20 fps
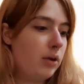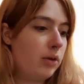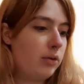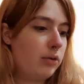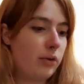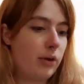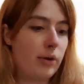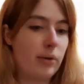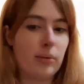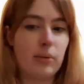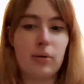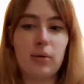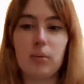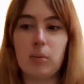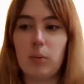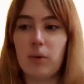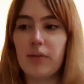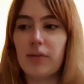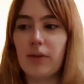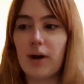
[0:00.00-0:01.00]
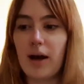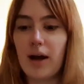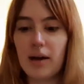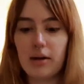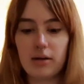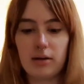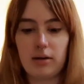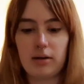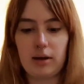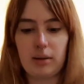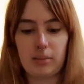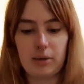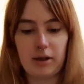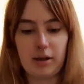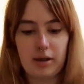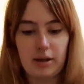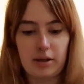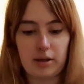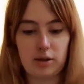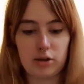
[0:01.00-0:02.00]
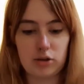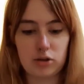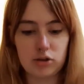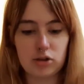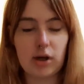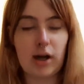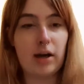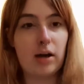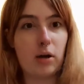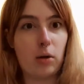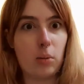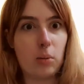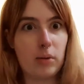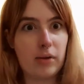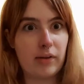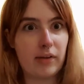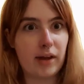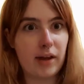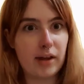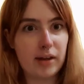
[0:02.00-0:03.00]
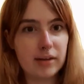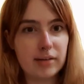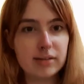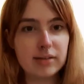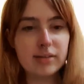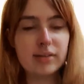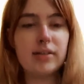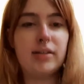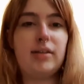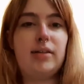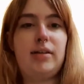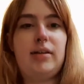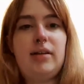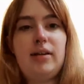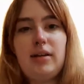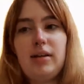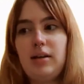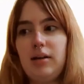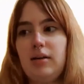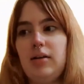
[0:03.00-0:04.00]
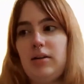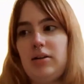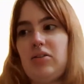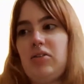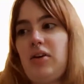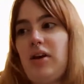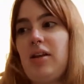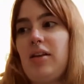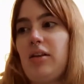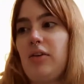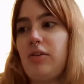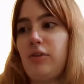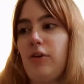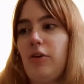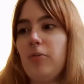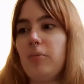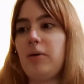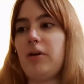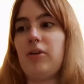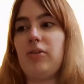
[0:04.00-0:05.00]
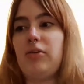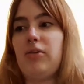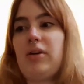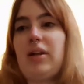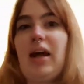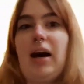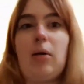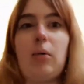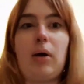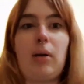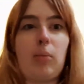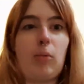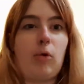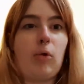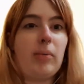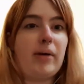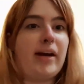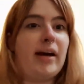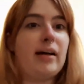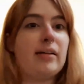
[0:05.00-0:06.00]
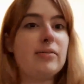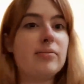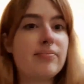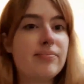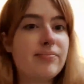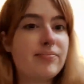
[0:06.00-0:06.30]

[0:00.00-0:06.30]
So with that, I'm going to crack on with it. I'm going to take this off because now I'm warm again.